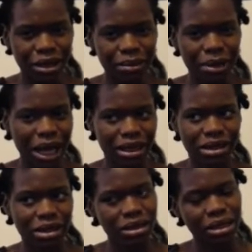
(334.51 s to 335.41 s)
but at
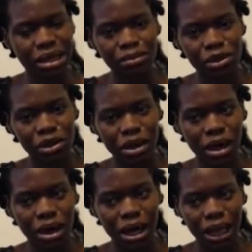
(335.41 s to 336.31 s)
the same
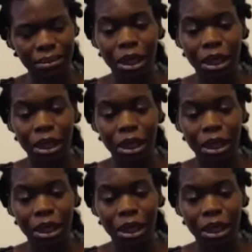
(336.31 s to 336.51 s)
time,